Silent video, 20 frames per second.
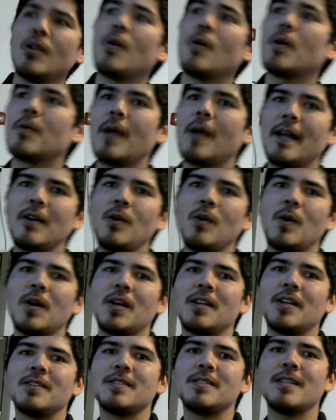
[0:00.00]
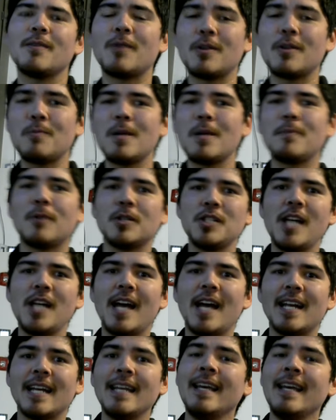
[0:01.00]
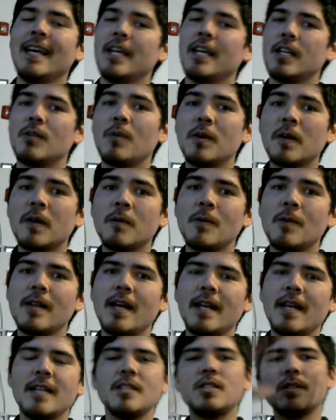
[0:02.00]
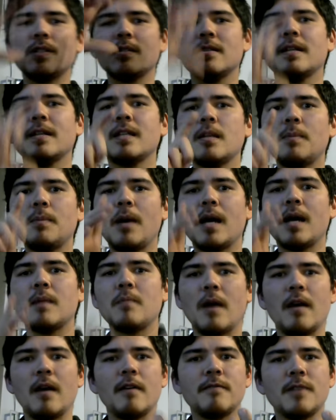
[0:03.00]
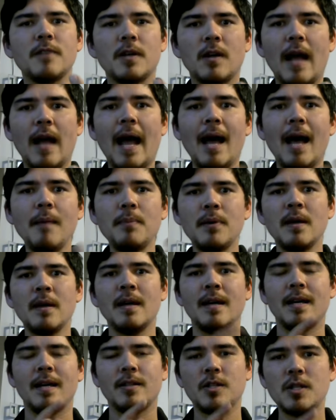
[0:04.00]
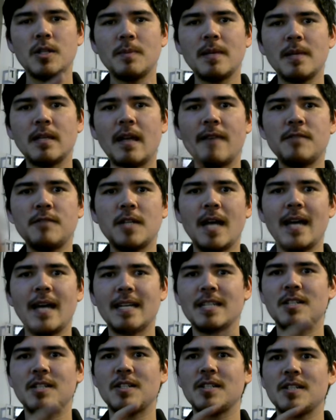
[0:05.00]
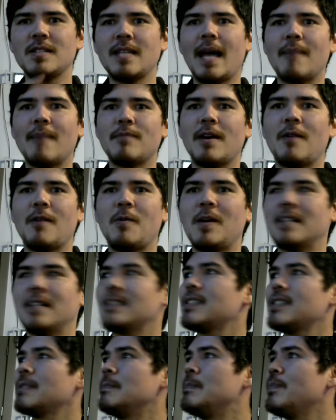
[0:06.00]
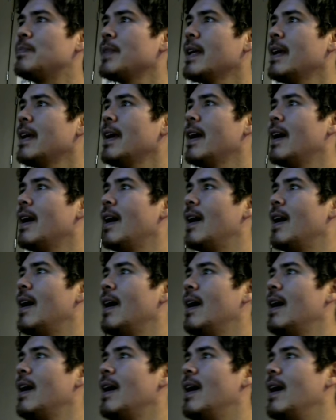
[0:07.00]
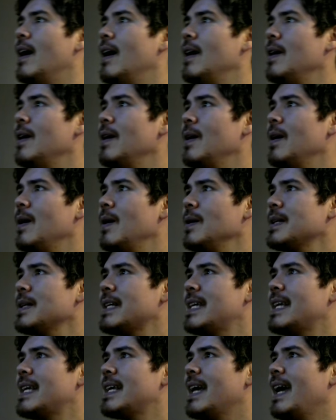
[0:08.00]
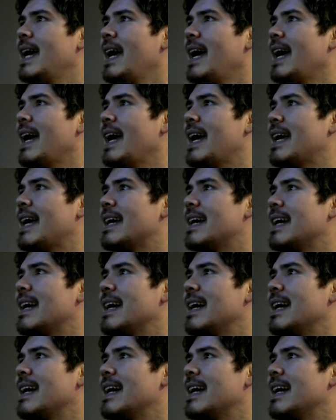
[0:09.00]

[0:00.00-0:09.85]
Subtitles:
lower right corner, you see where the people are chatting, you're wondering where that is, just look at the bottom of your app and there should be a live chat and you just tap that once. Okay.